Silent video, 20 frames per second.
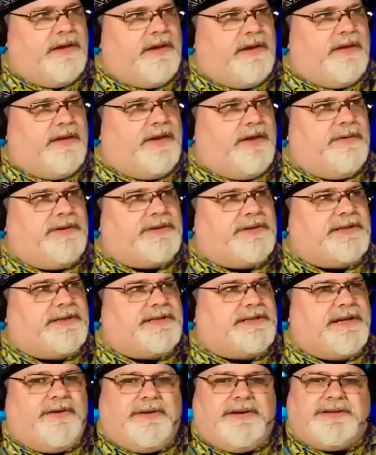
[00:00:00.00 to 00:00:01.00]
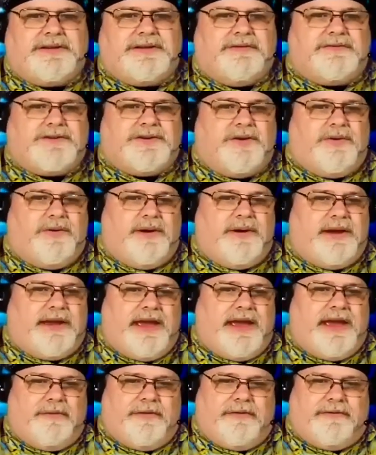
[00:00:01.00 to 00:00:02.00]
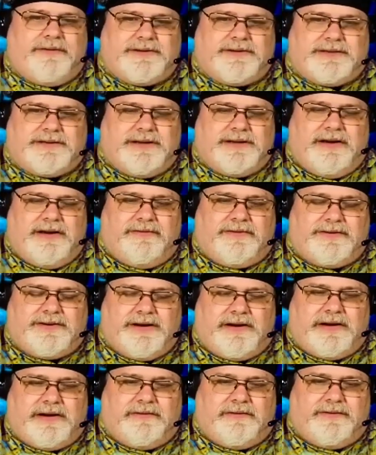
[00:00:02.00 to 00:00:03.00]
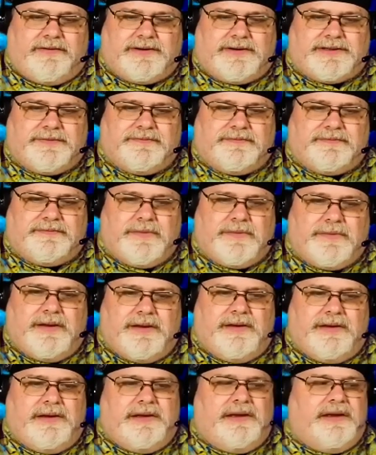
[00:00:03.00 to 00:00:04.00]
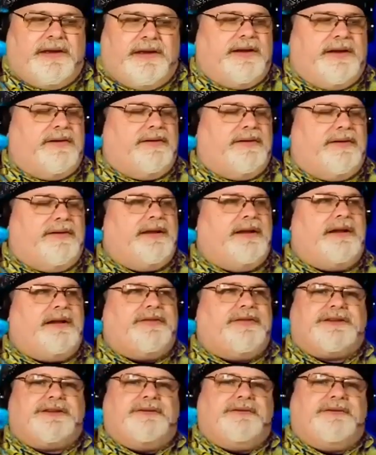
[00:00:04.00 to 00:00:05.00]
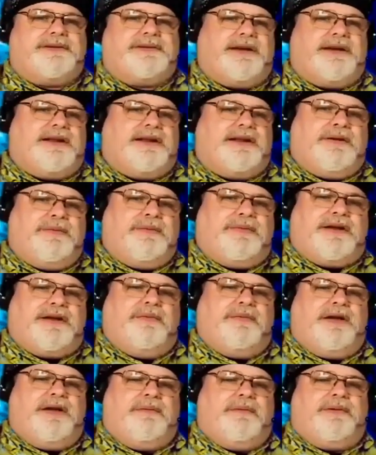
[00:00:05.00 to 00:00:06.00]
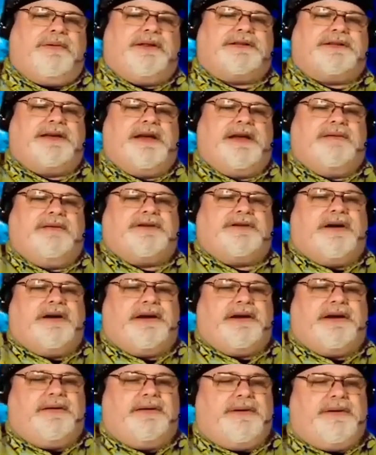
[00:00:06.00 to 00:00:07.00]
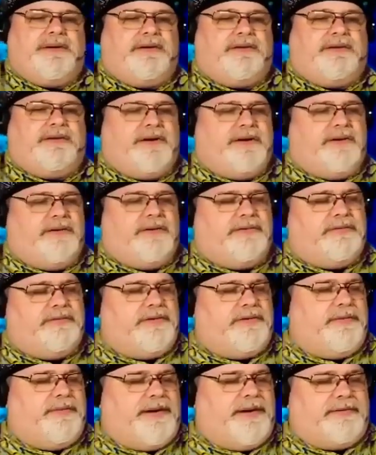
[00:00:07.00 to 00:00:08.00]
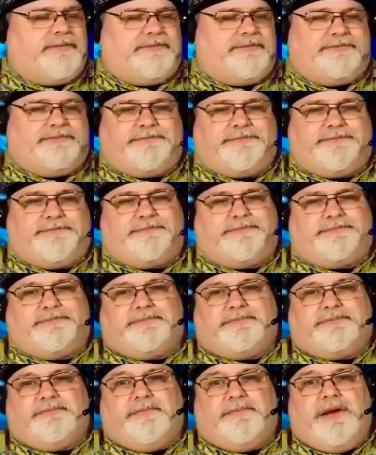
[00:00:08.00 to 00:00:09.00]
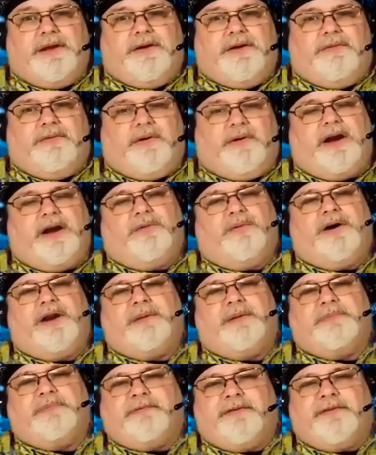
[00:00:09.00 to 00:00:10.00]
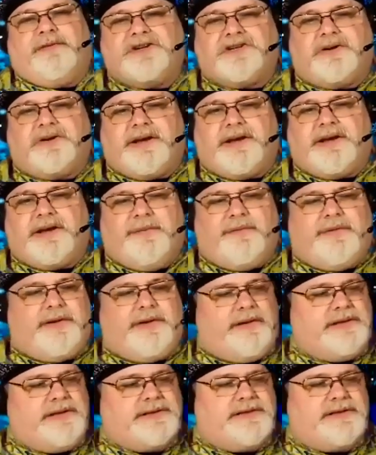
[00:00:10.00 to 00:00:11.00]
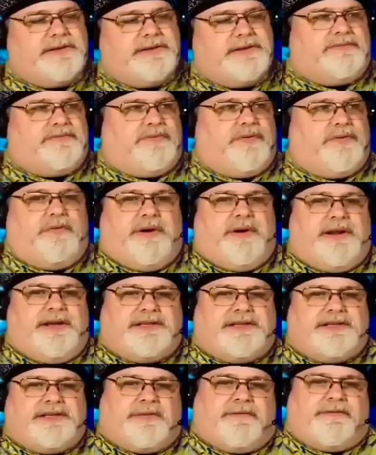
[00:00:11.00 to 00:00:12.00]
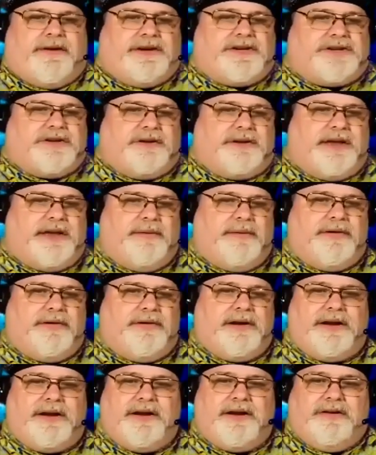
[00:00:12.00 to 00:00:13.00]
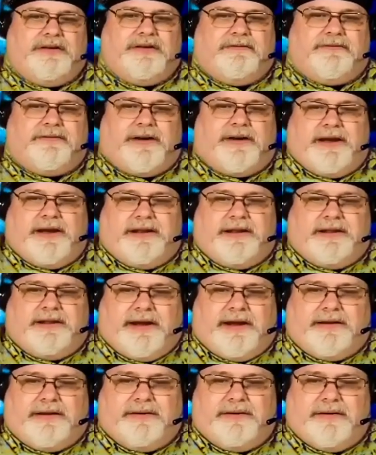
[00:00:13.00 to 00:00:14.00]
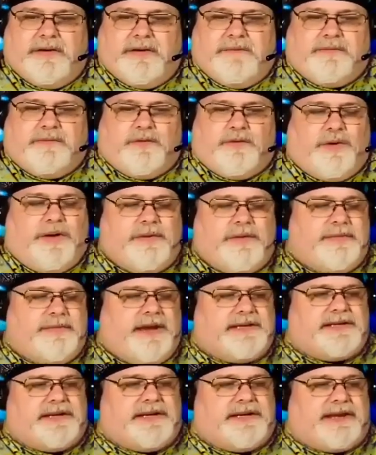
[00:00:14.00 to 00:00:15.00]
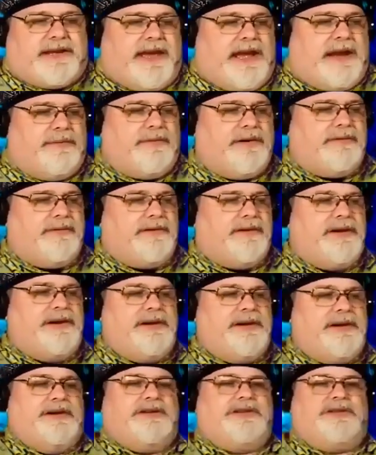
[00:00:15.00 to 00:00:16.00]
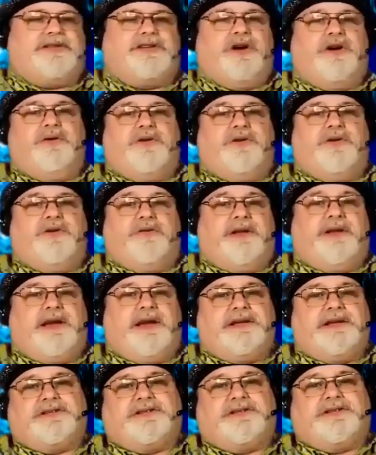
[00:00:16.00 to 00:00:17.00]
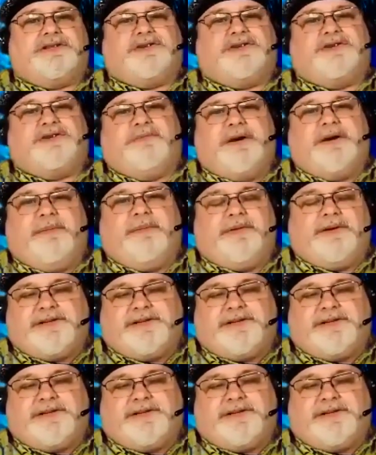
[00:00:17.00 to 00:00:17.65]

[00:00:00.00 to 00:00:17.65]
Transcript: There was a series of toy camera ph- uh, photographers you know, and the other thing too is I get people coming up all the time talking about, you know, about well, I don't want a professional camera. And I says, well, what is a professional camera? How do you define that? What makes a camera so unique and so popular?